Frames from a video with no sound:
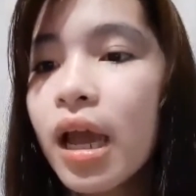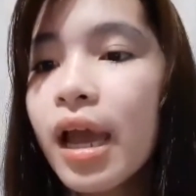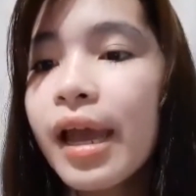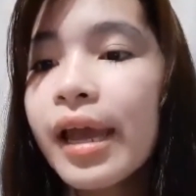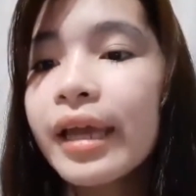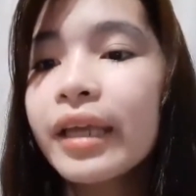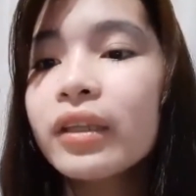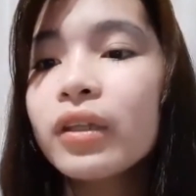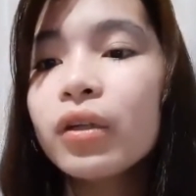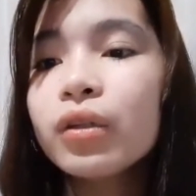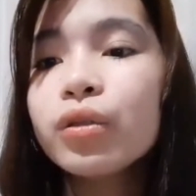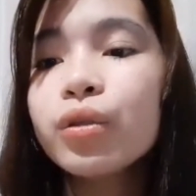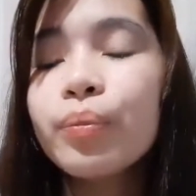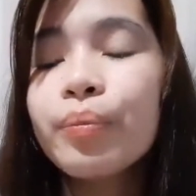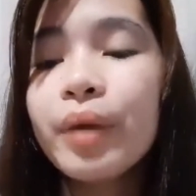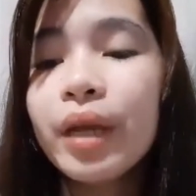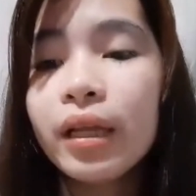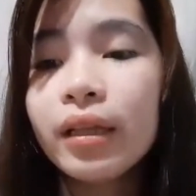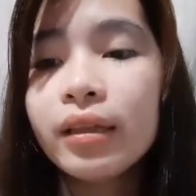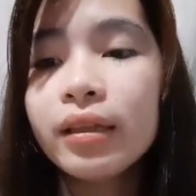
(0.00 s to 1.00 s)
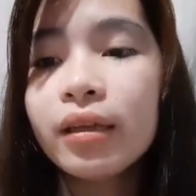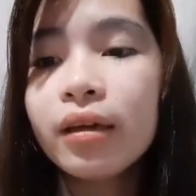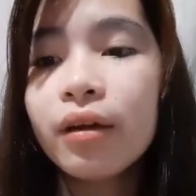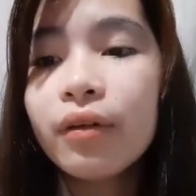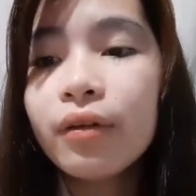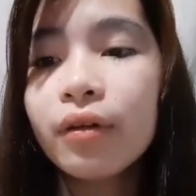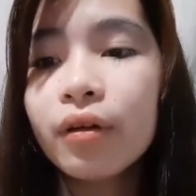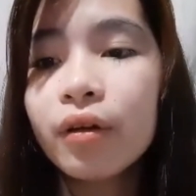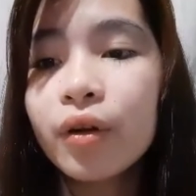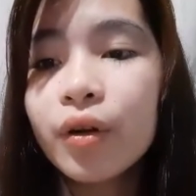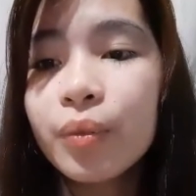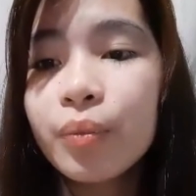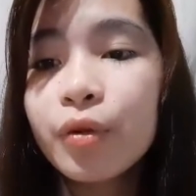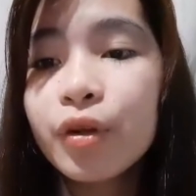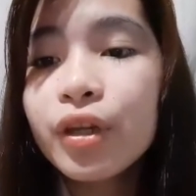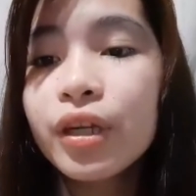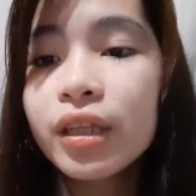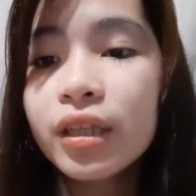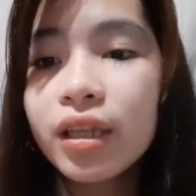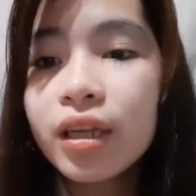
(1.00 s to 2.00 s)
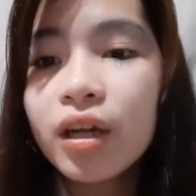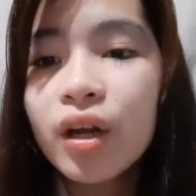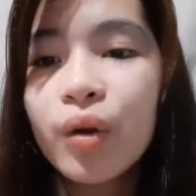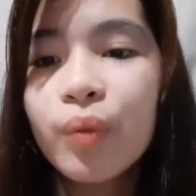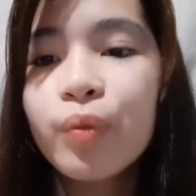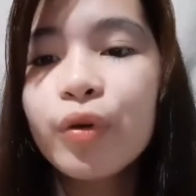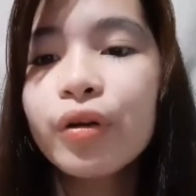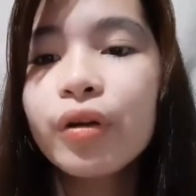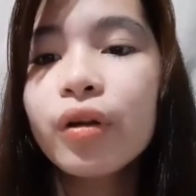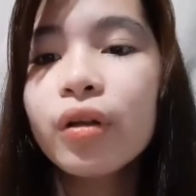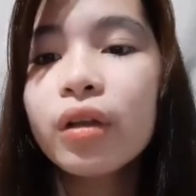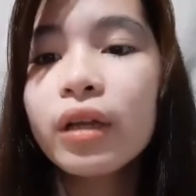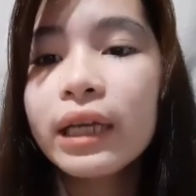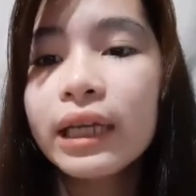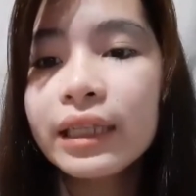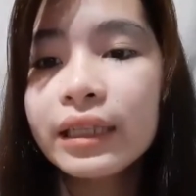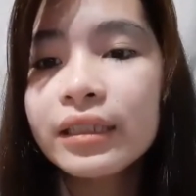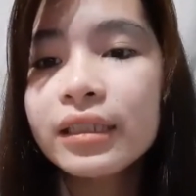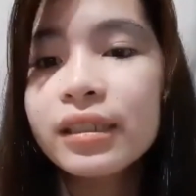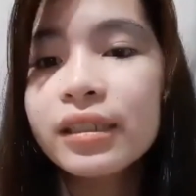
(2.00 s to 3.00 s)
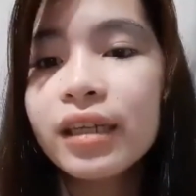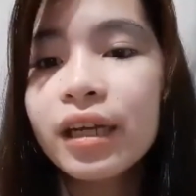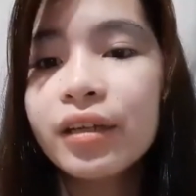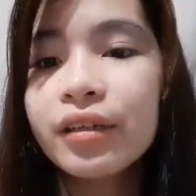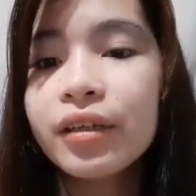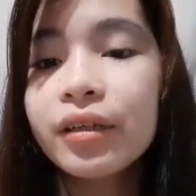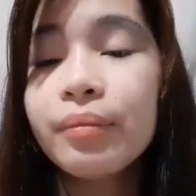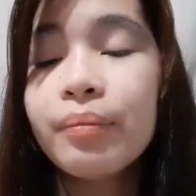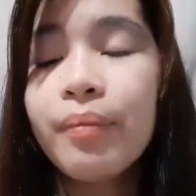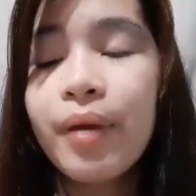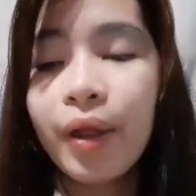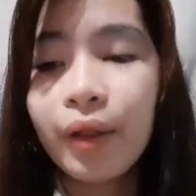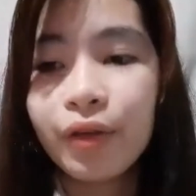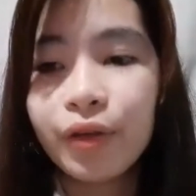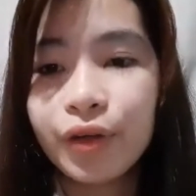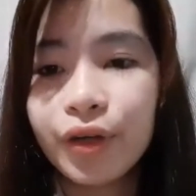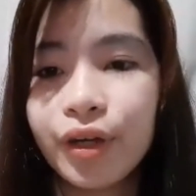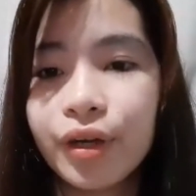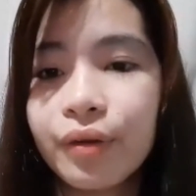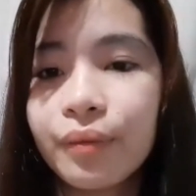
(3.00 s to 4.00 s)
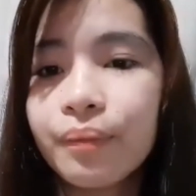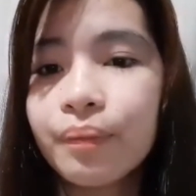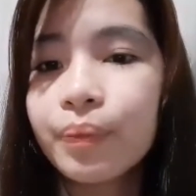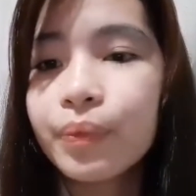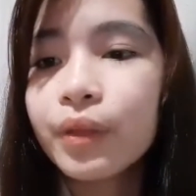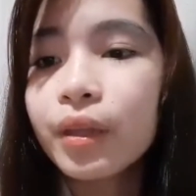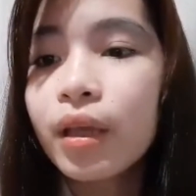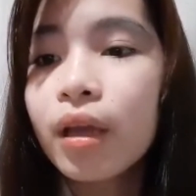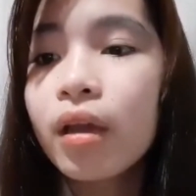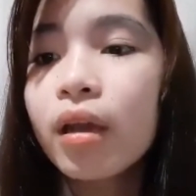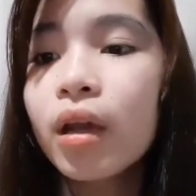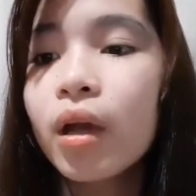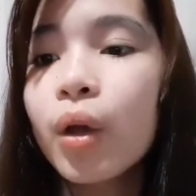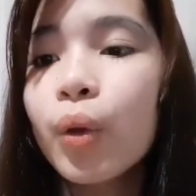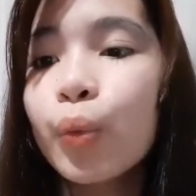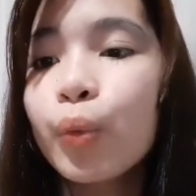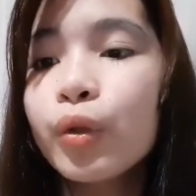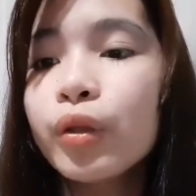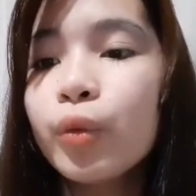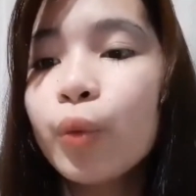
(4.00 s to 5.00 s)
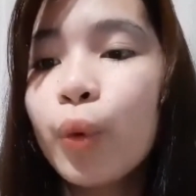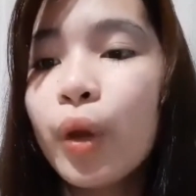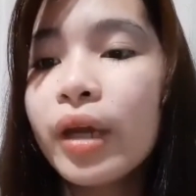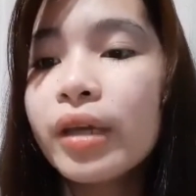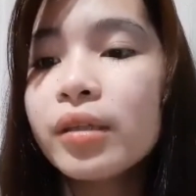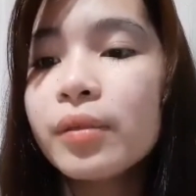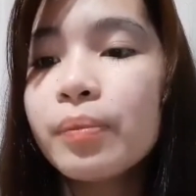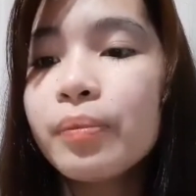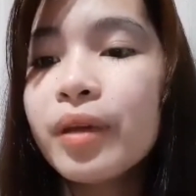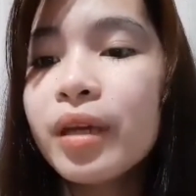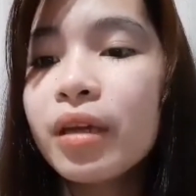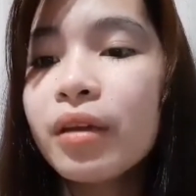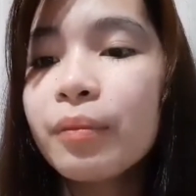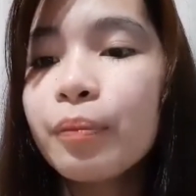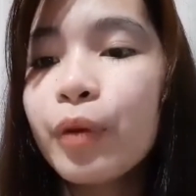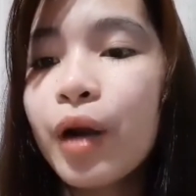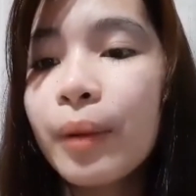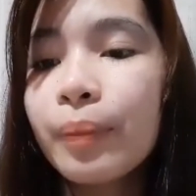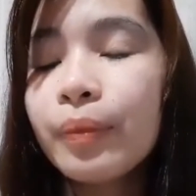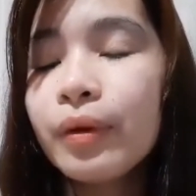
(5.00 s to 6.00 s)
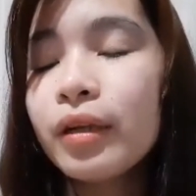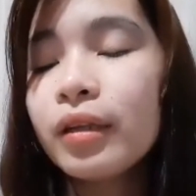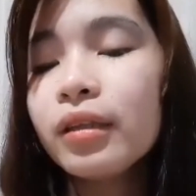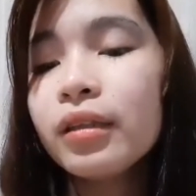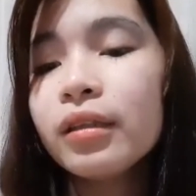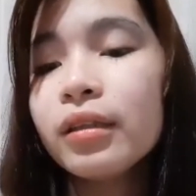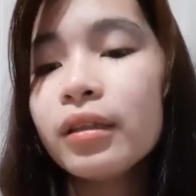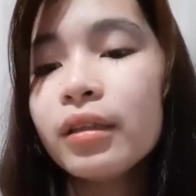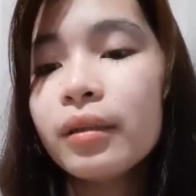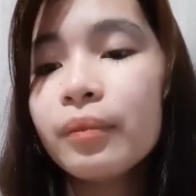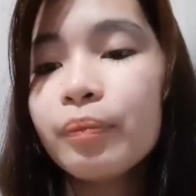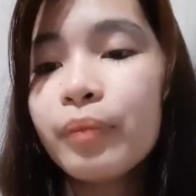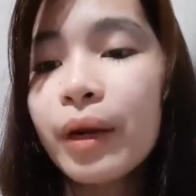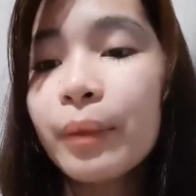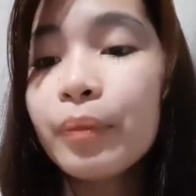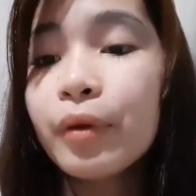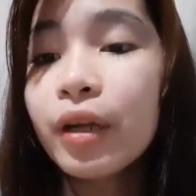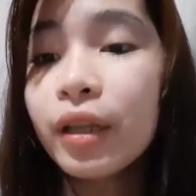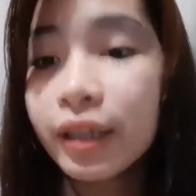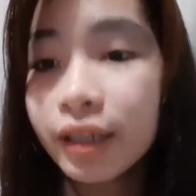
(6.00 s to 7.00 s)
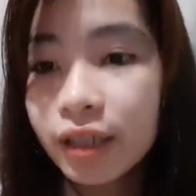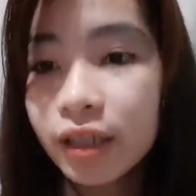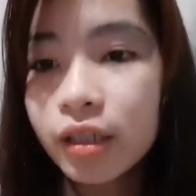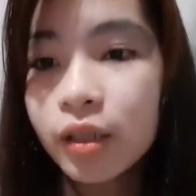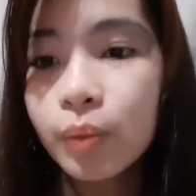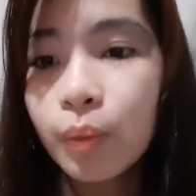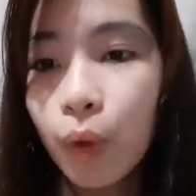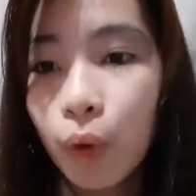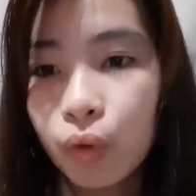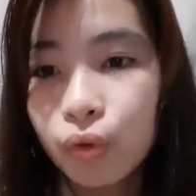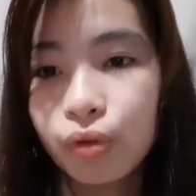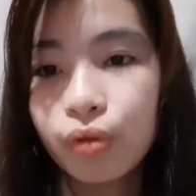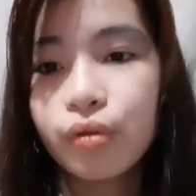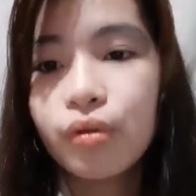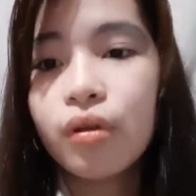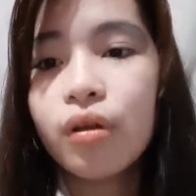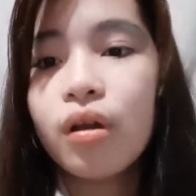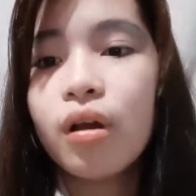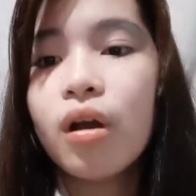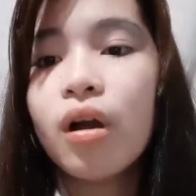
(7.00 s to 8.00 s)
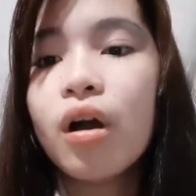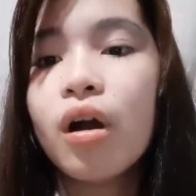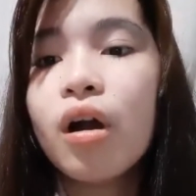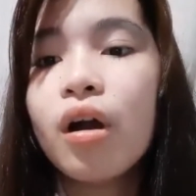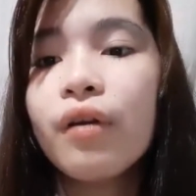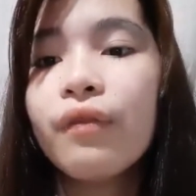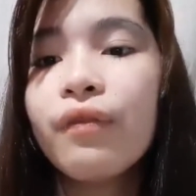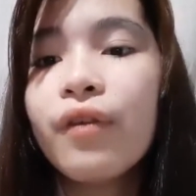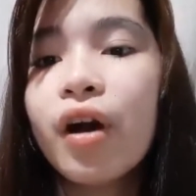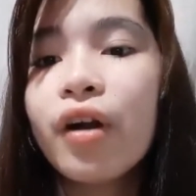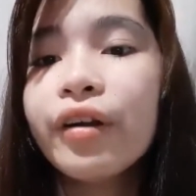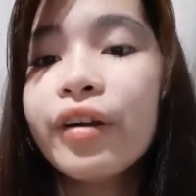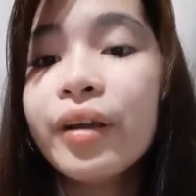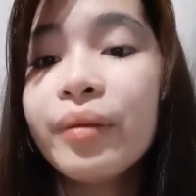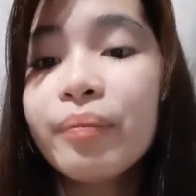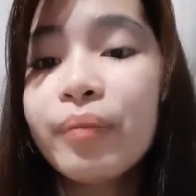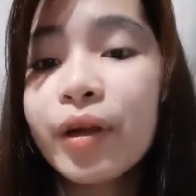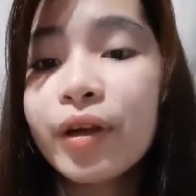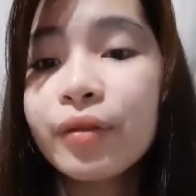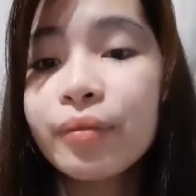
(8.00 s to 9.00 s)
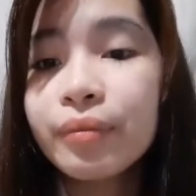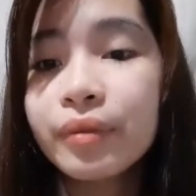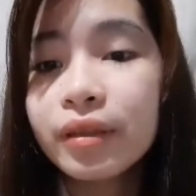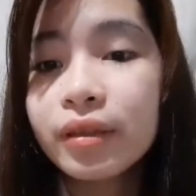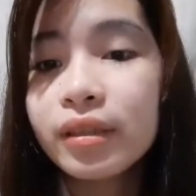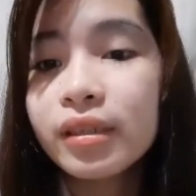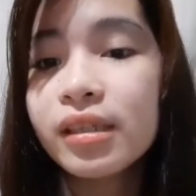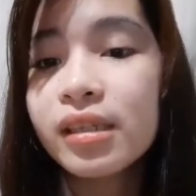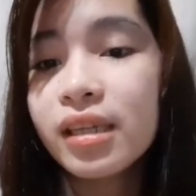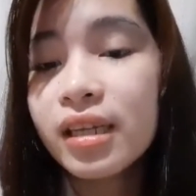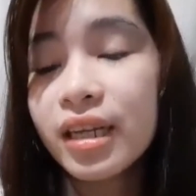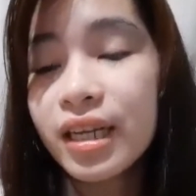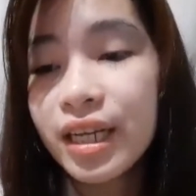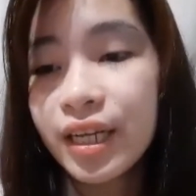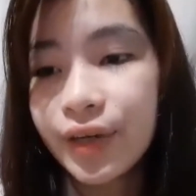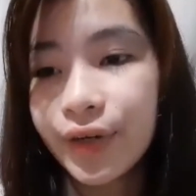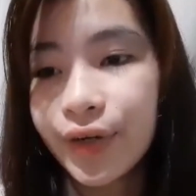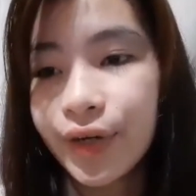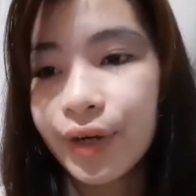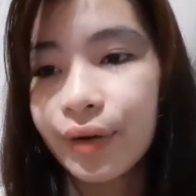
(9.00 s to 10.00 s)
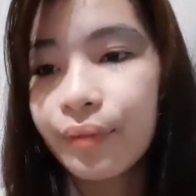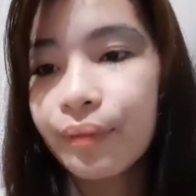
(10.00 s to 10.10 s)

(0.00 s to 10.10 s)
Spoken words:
It also makes the community overall health standard better. With waste being properly disposed of, our environment is cleaner,